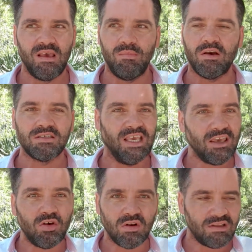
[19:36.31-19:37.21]
Because
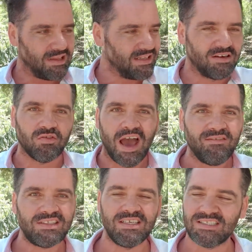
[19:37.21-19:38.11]
the
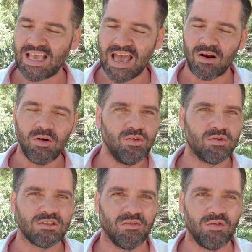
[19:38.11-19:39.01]
gravity said, oh,
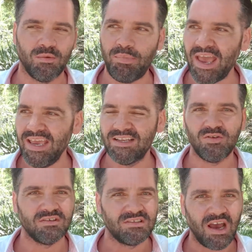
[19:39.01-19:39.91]
you're so full of pain,
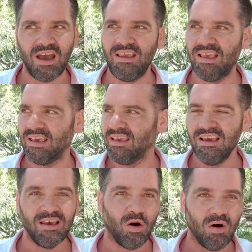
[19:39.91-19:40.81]
you're dying,
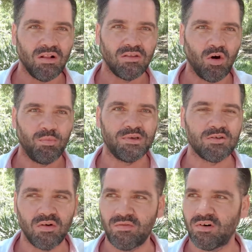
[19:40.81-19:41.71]
all the hope is
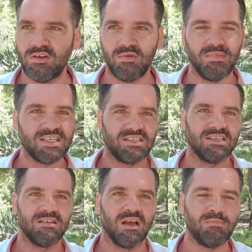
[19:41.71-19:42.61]
over, your mission
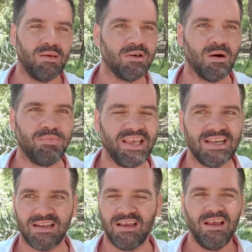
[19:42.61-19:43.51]
is not maybe
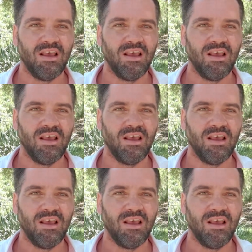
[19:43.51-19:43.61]
completed.